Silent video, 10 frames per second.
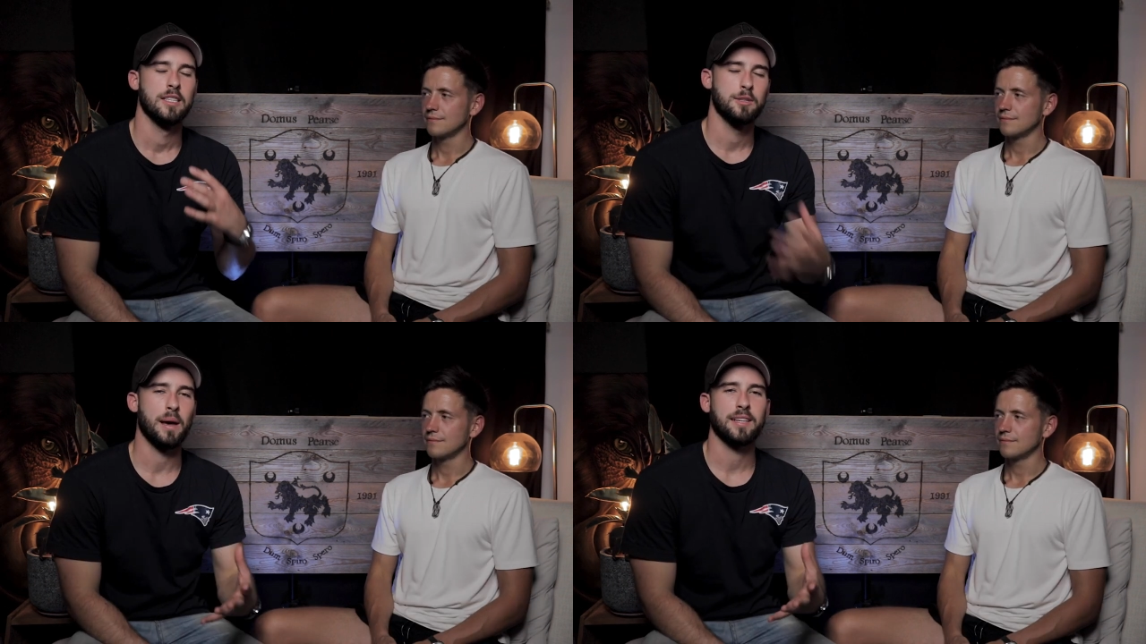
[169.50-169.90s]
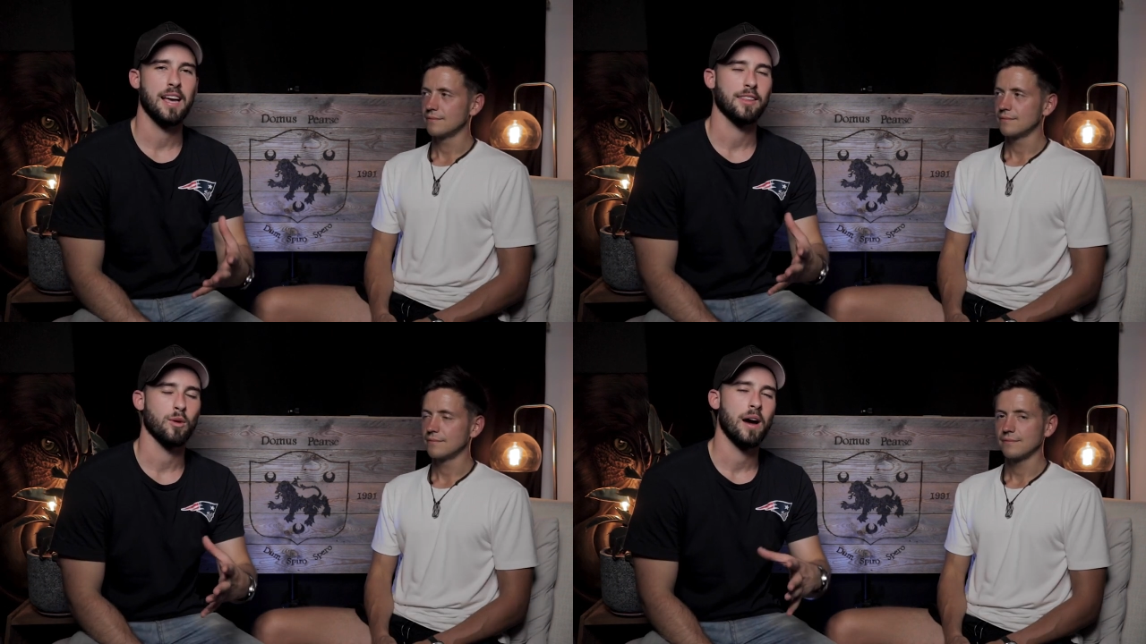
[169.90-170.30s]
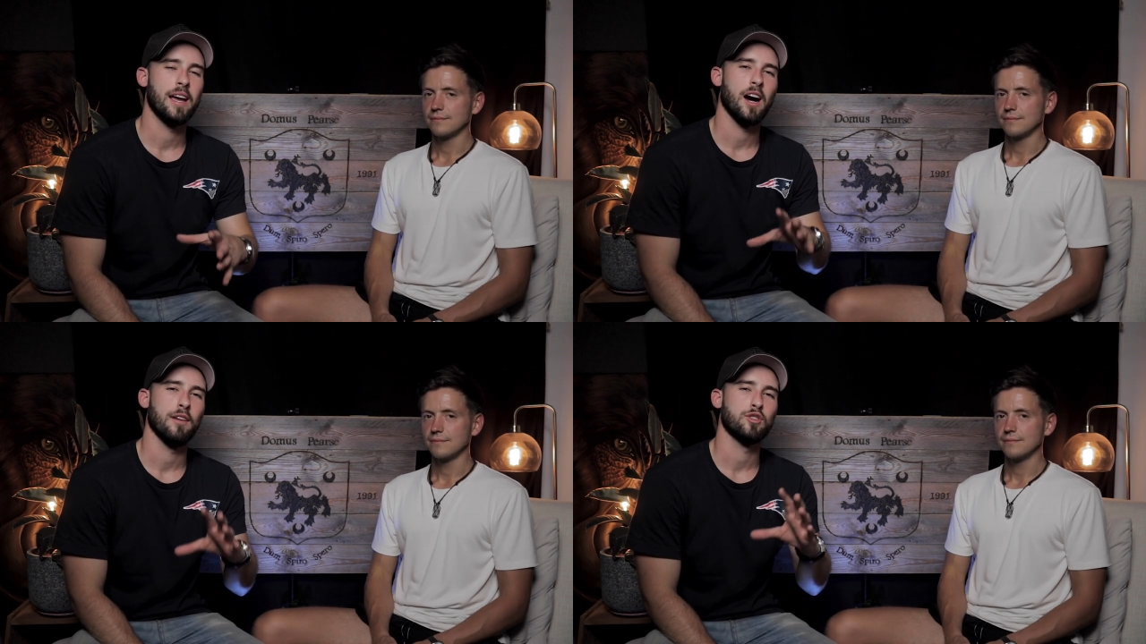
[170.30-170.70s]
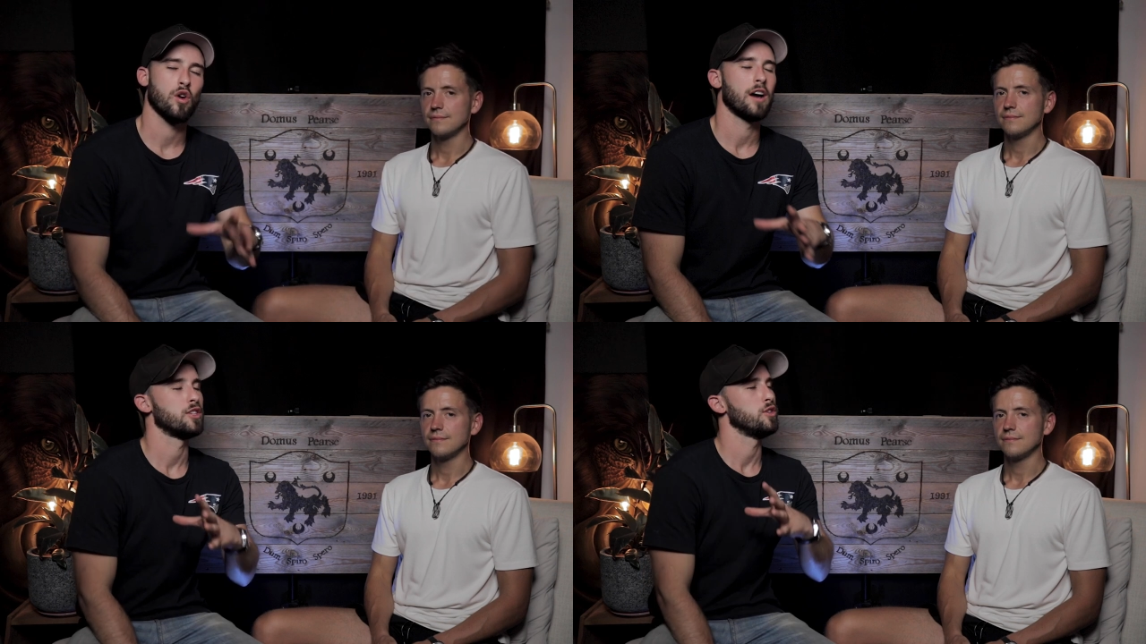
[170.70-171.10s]
Speaker 1: Specs out the way, I've
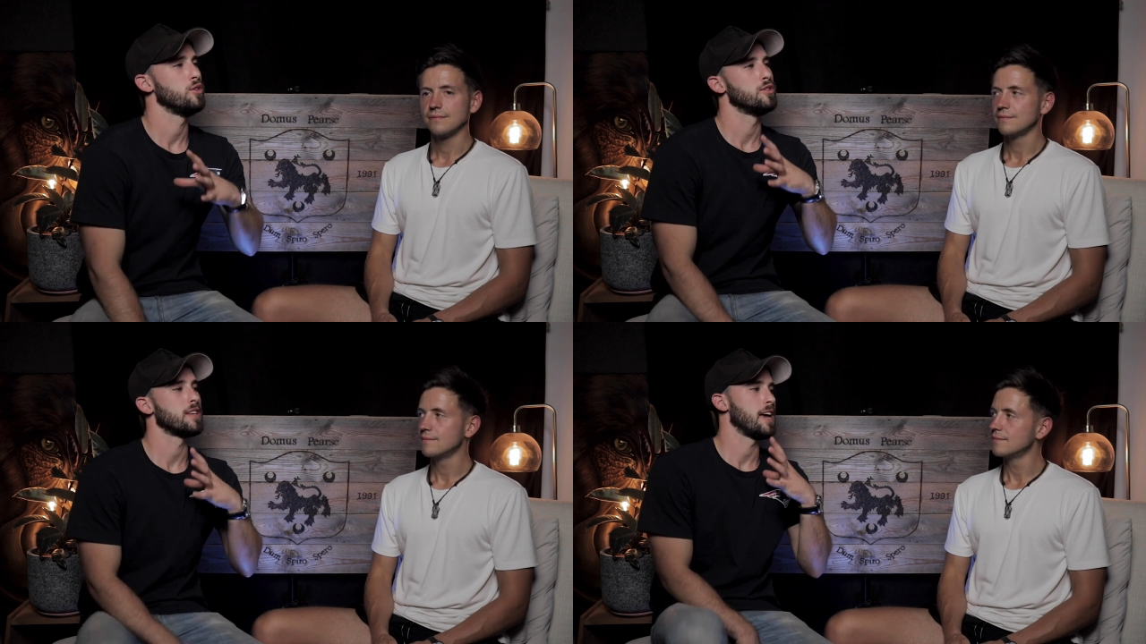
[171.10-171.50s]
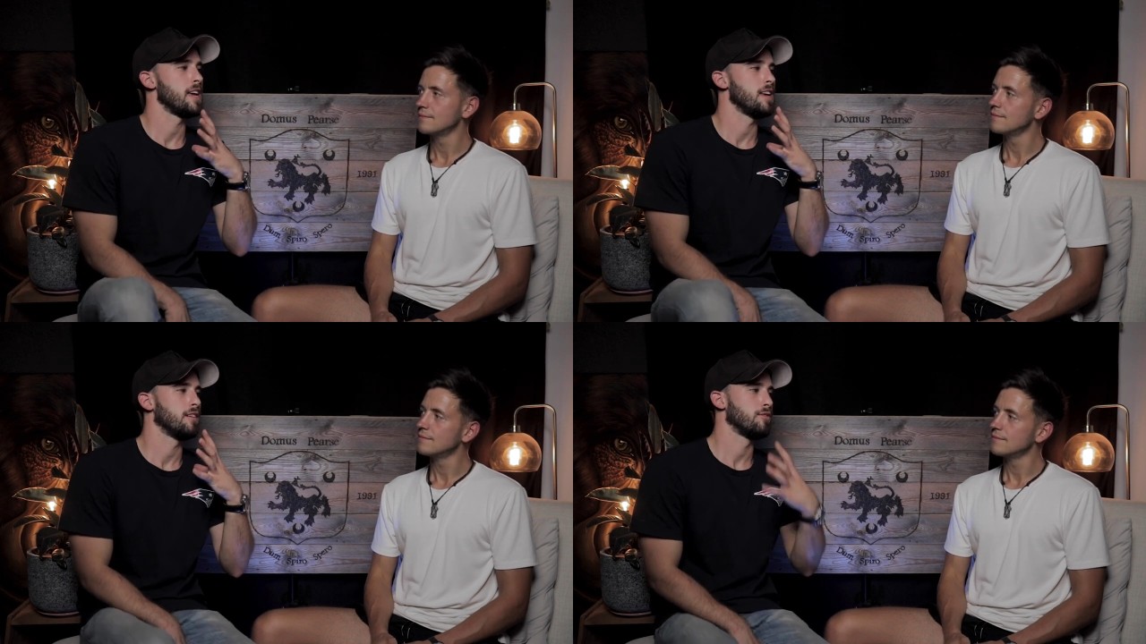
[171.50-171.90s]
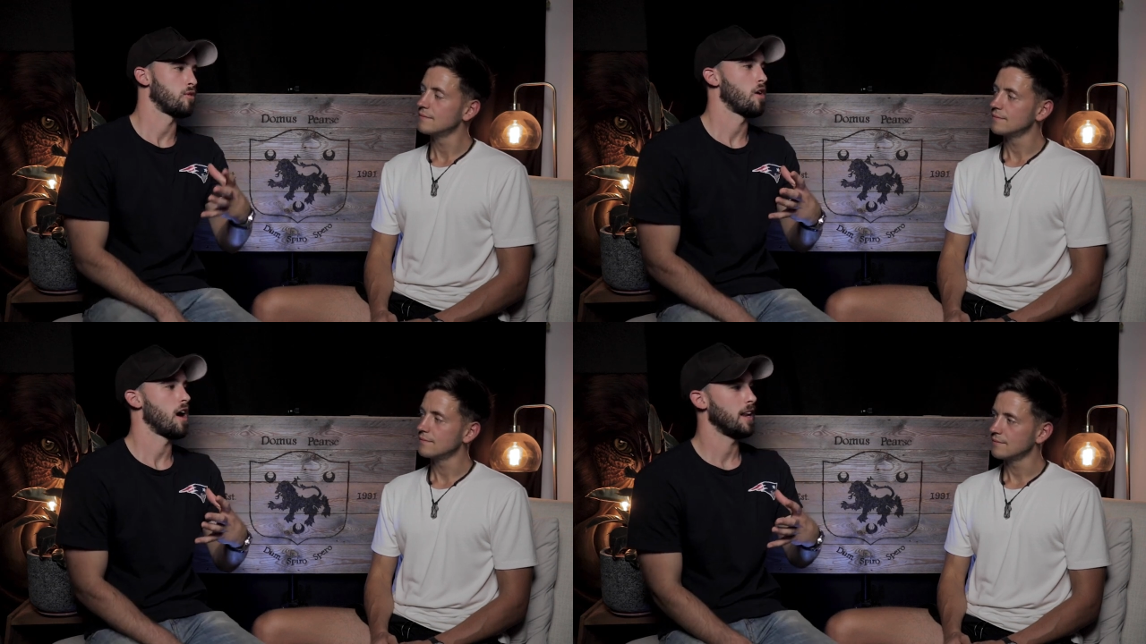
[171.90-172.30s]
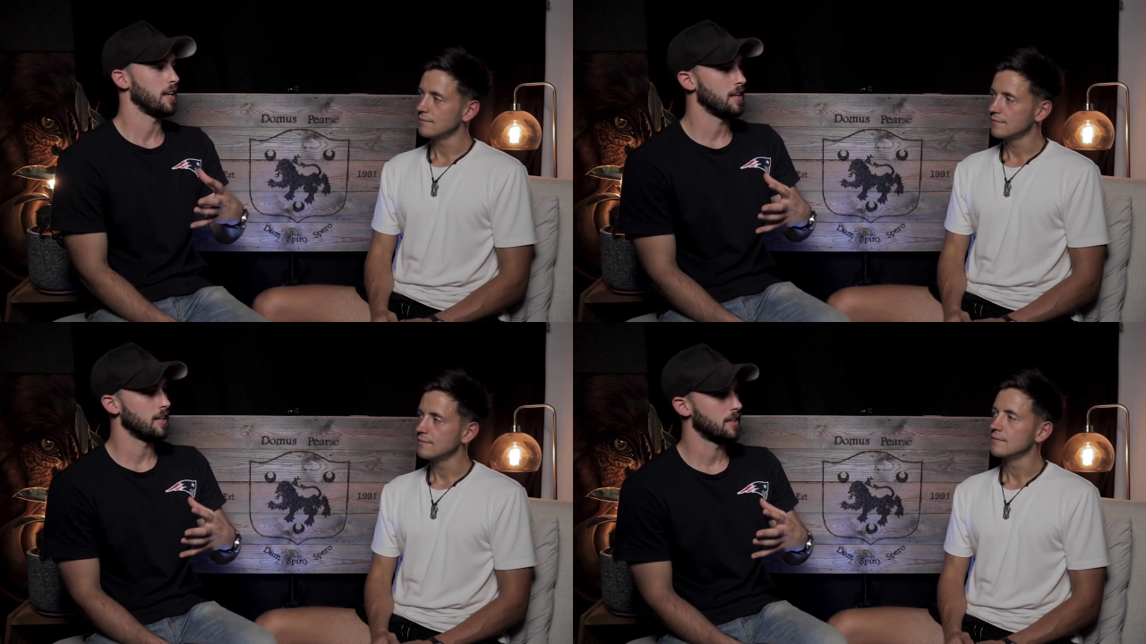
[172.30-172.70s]
tried to use a
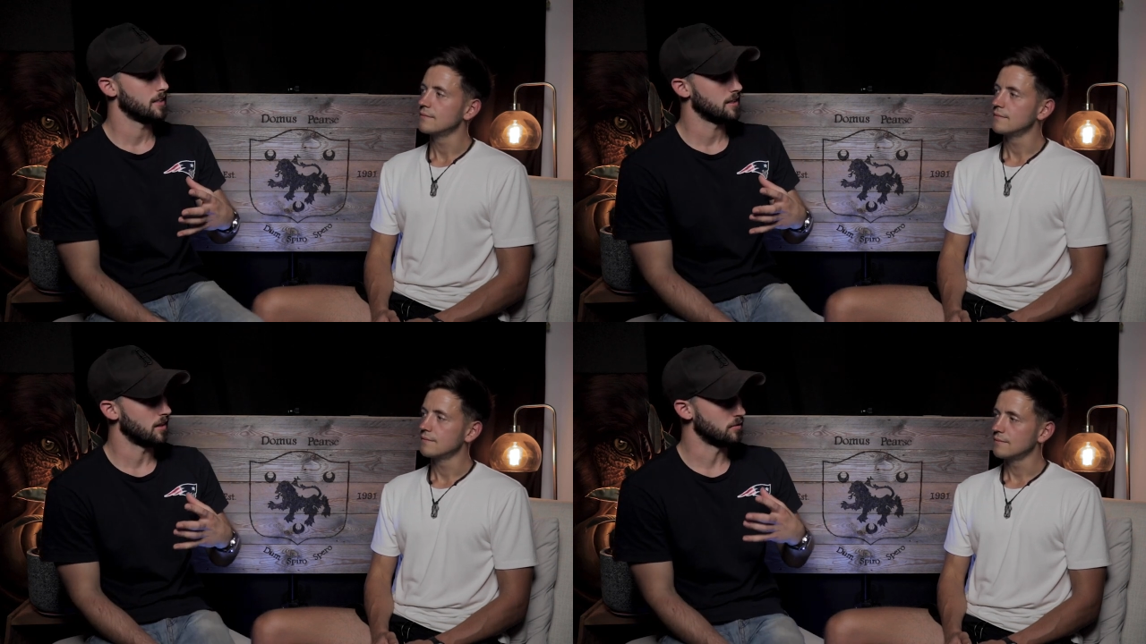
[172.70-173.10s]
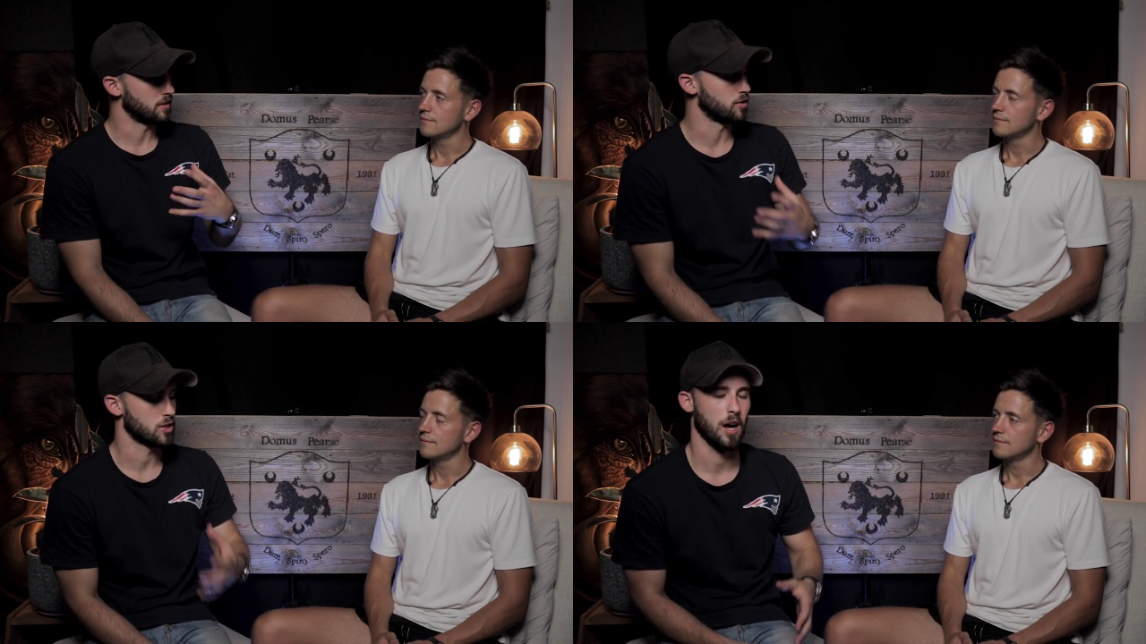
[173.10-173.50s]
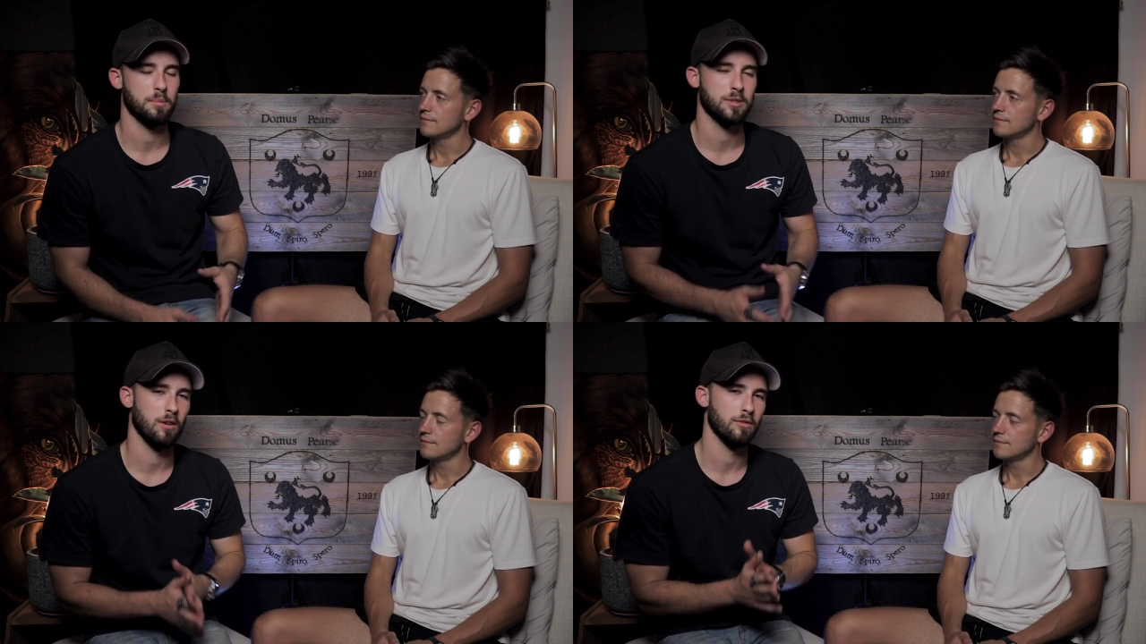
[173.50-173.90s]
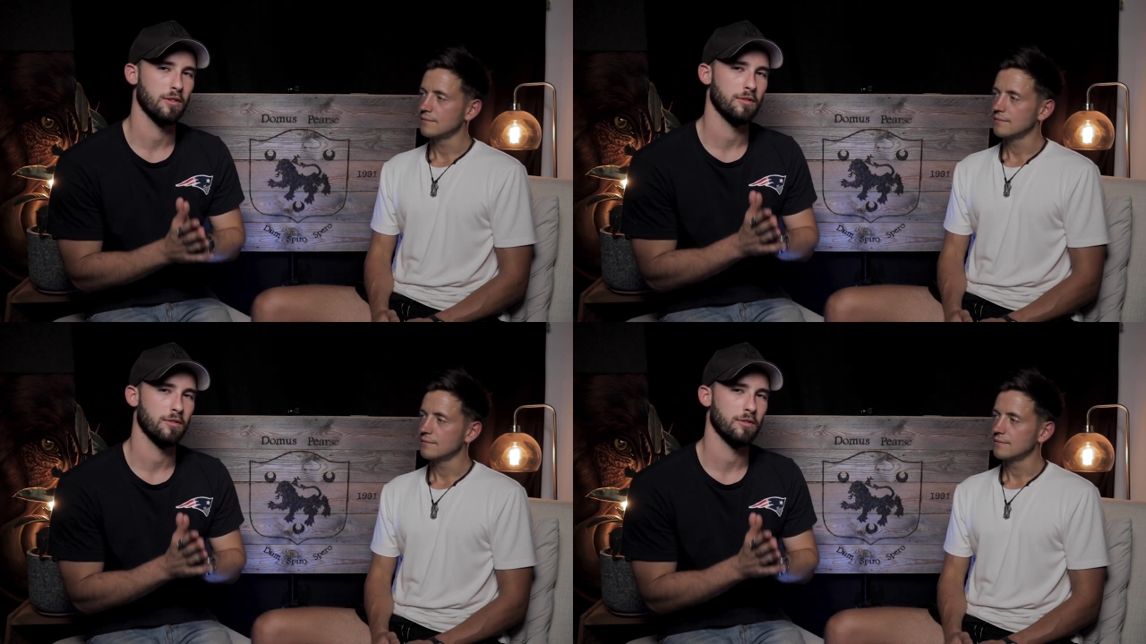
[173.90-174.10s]
variety of different types of